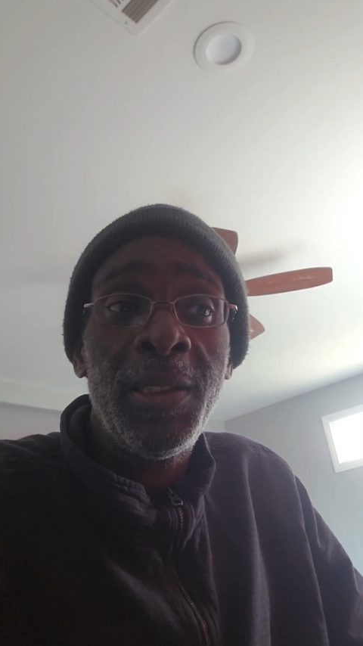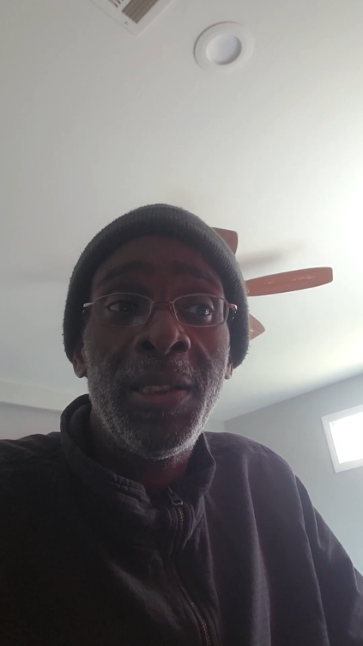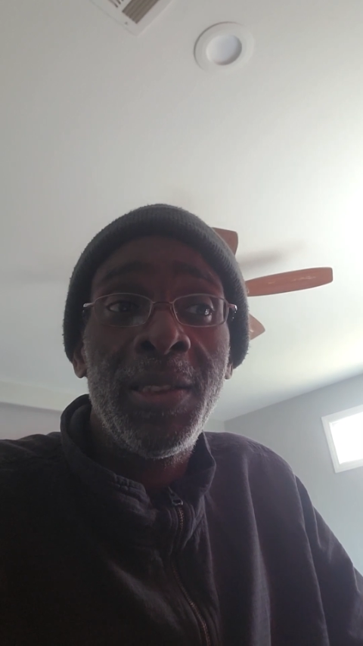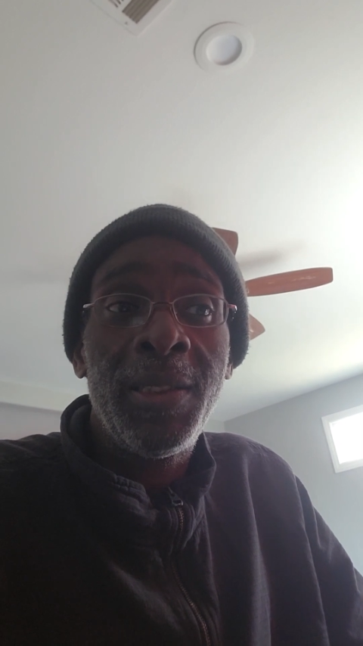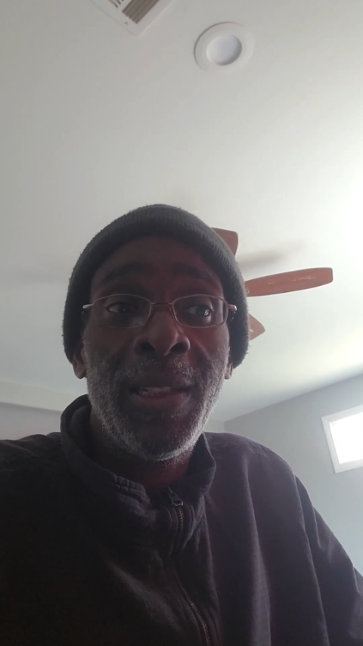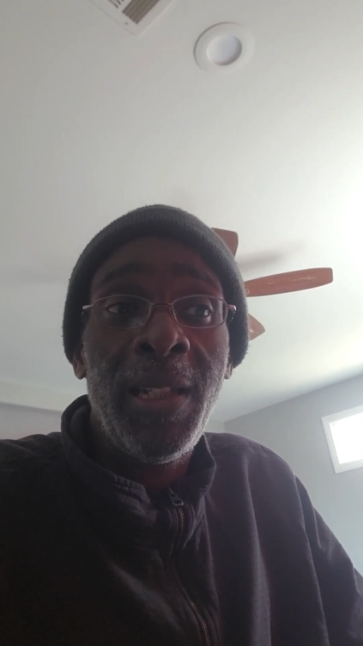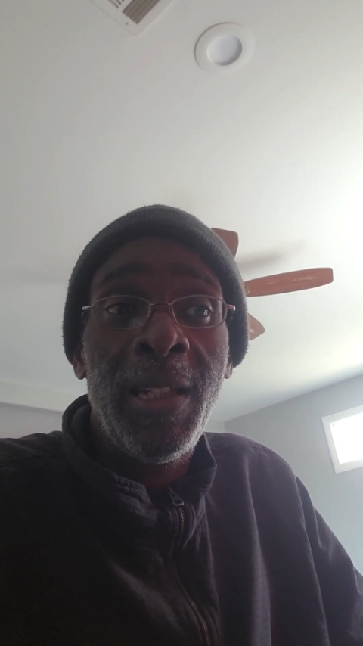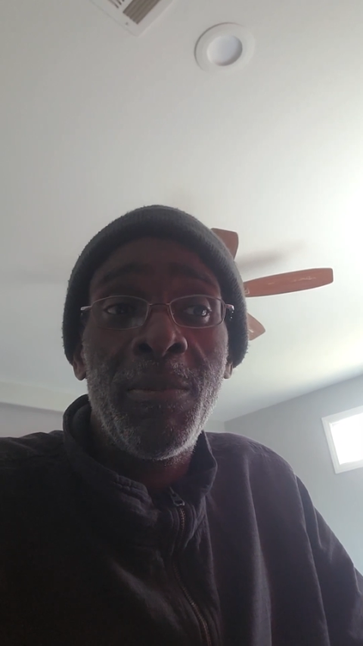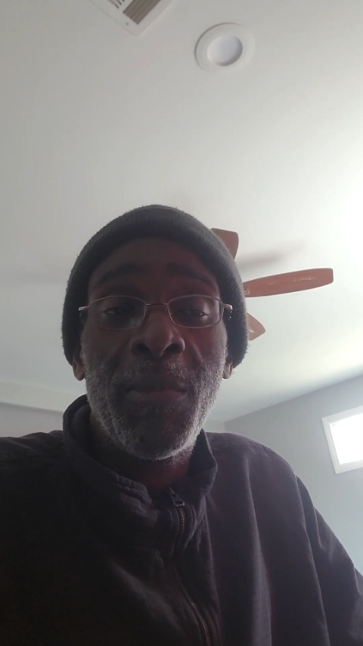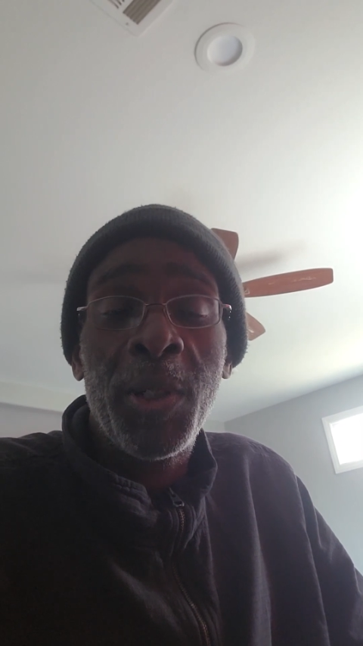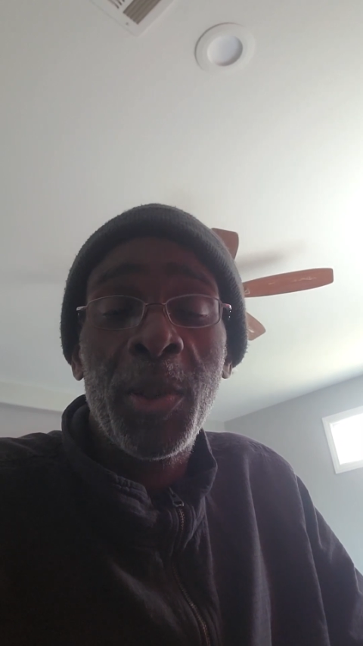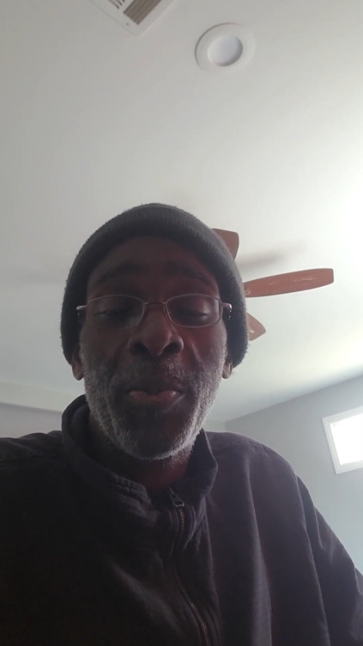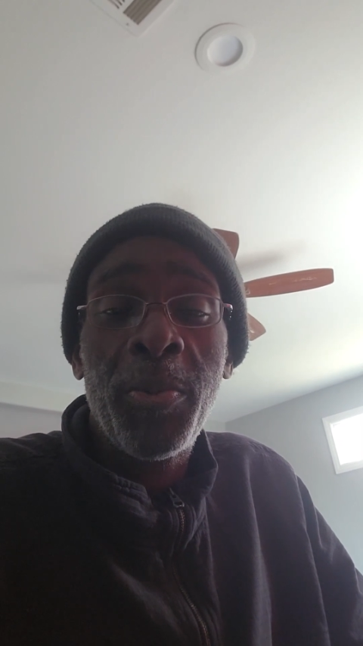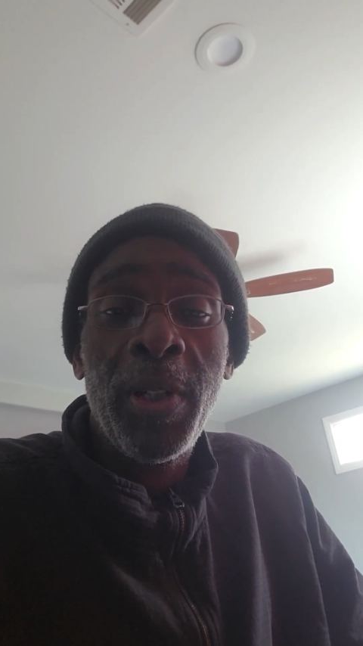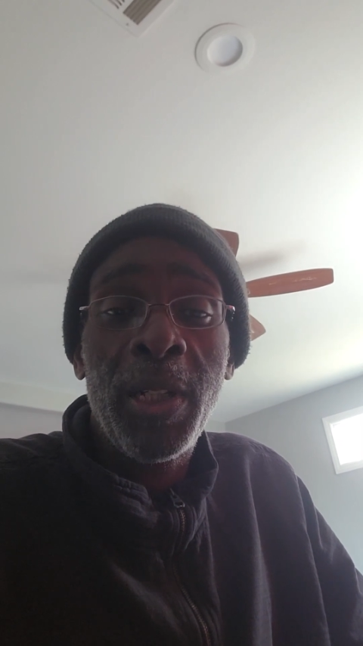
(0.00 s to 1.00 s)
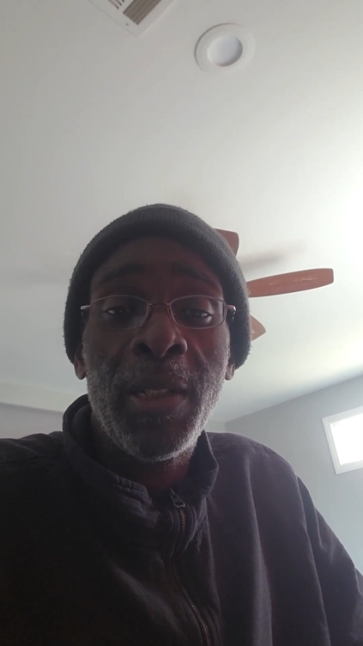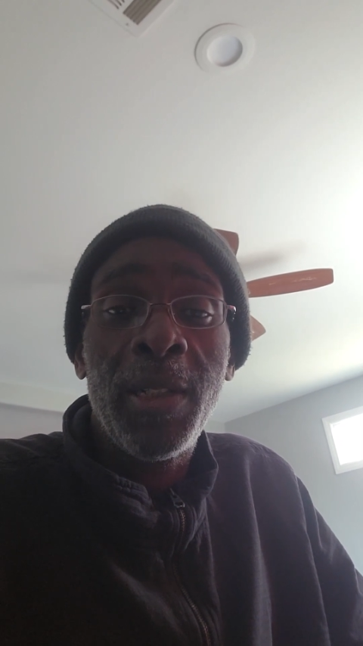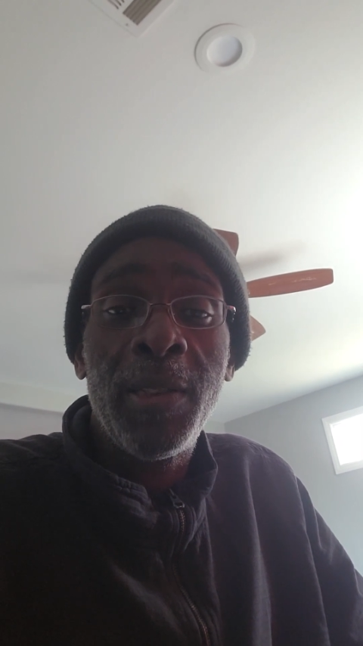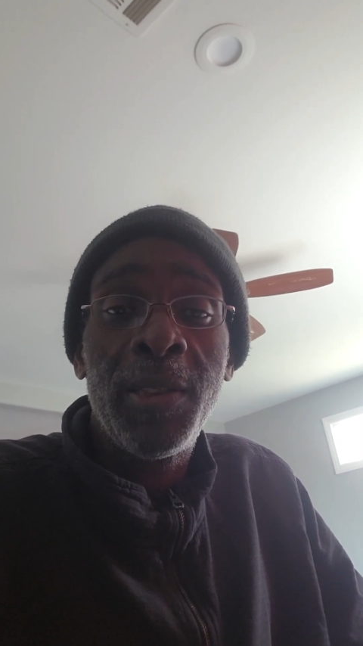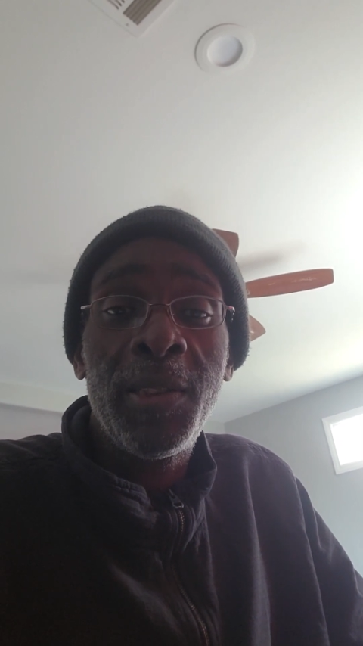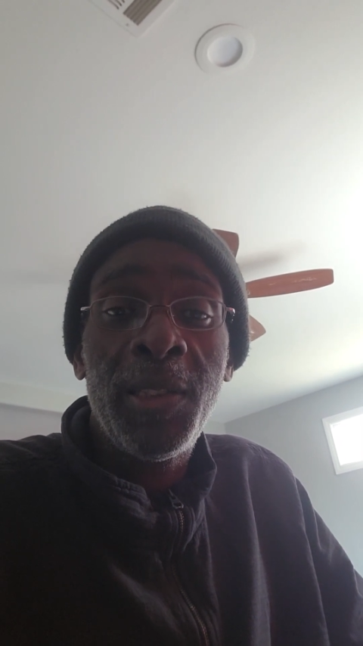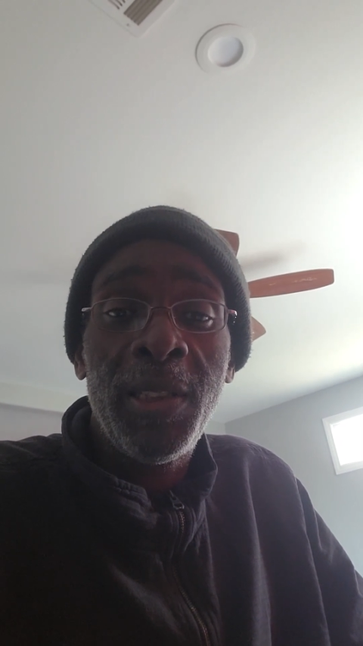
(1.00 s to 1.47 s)
is 8 months
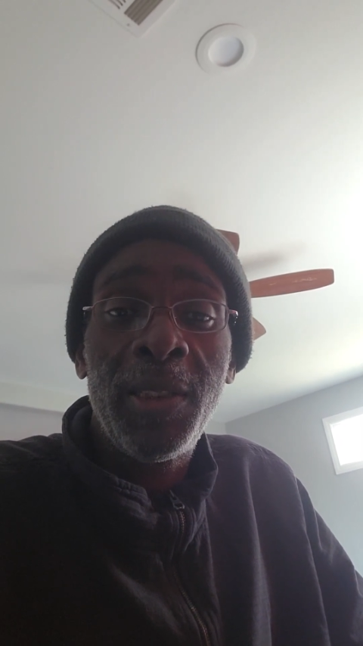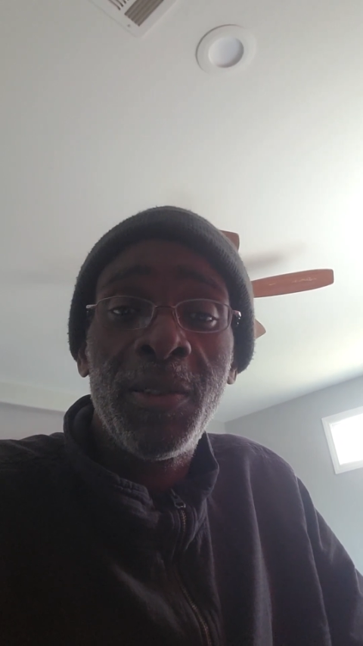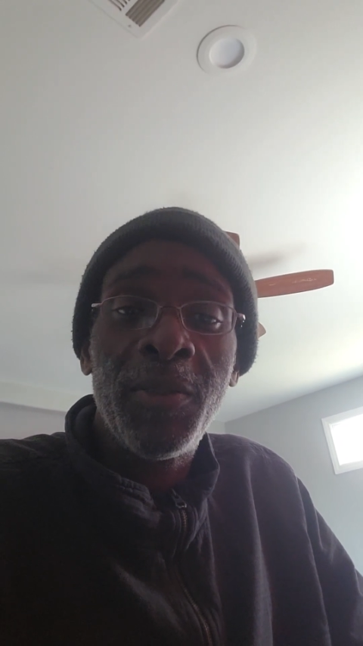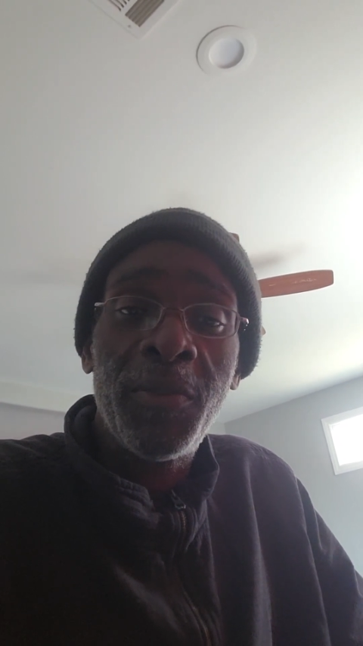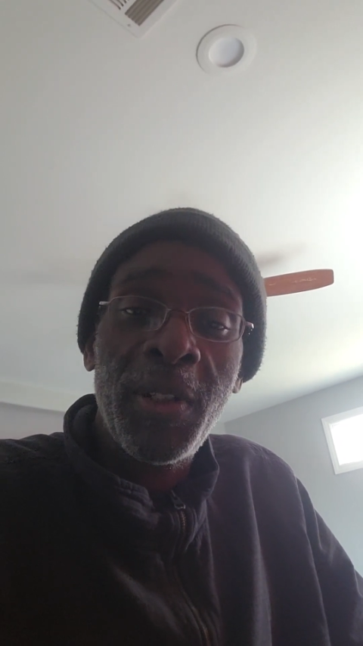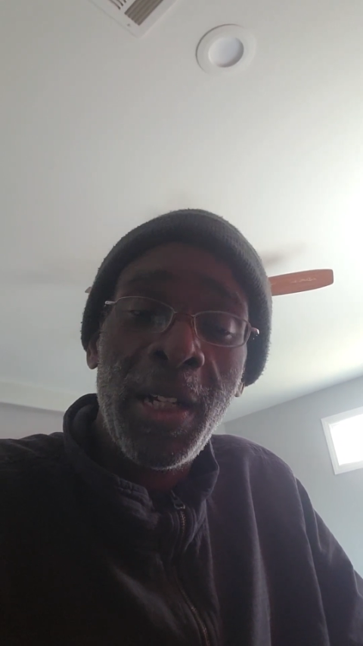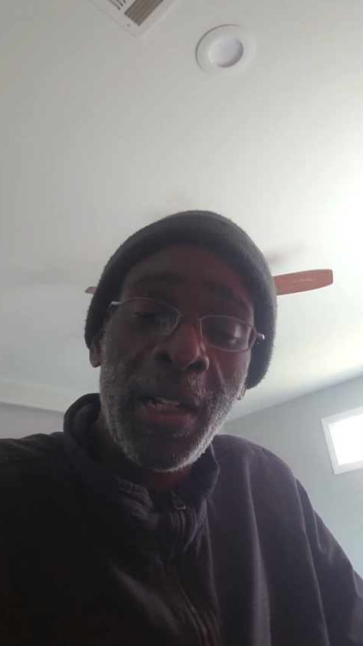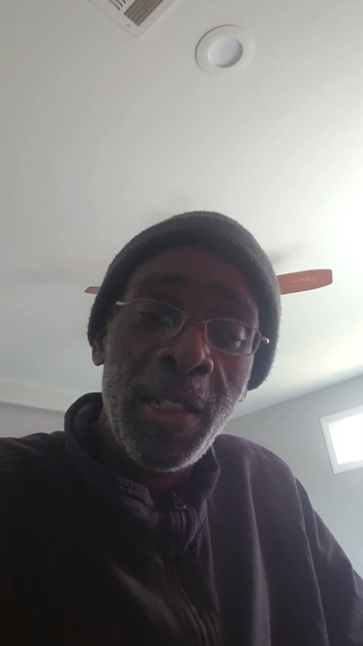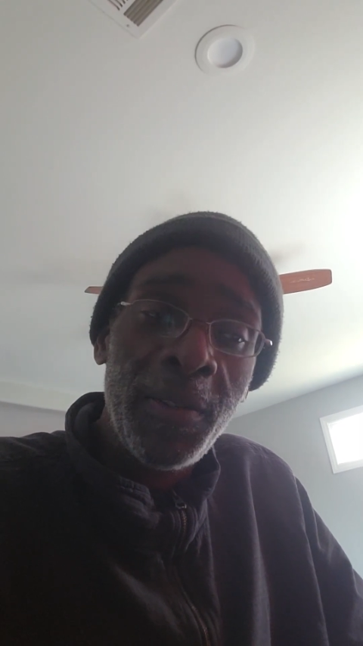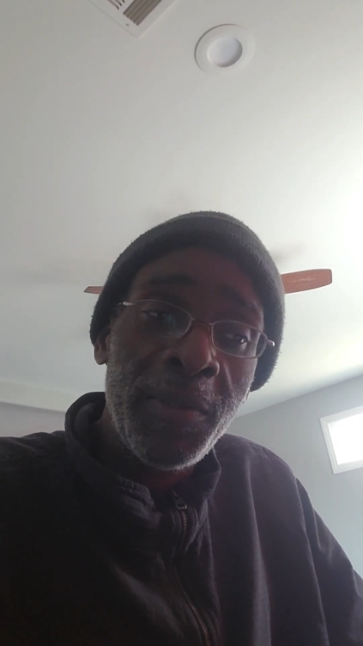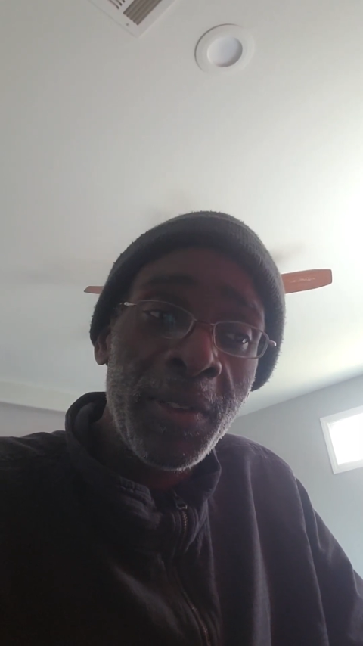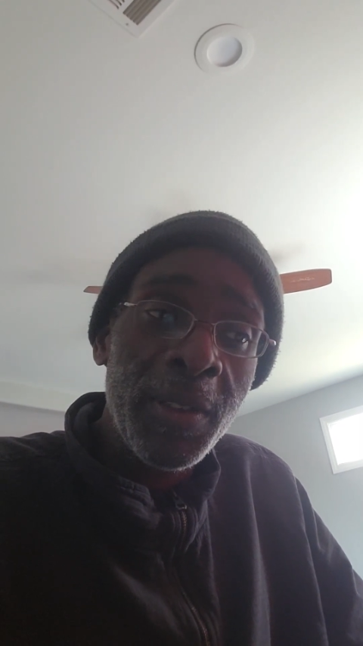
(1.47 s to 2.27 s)
pregnant. She survived.